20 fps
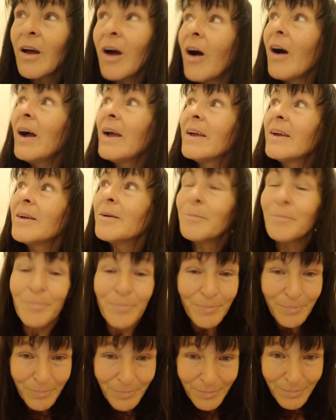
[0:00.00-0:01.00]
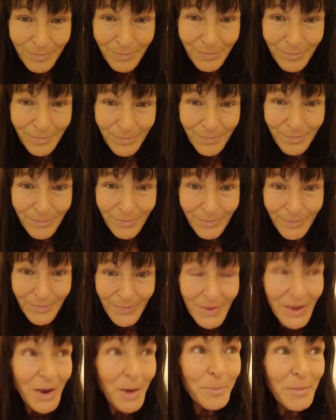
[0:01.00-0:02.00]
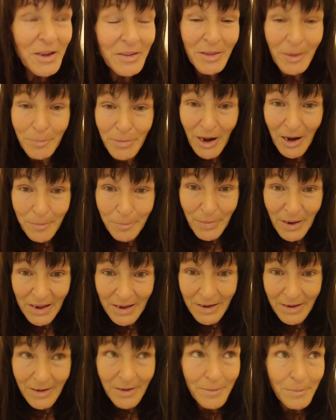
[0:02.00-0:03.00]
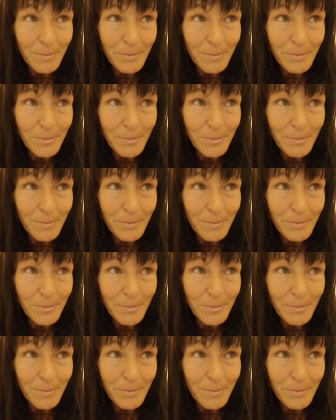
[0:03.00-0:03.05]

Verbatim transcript: Hi, I'm at the blood bank.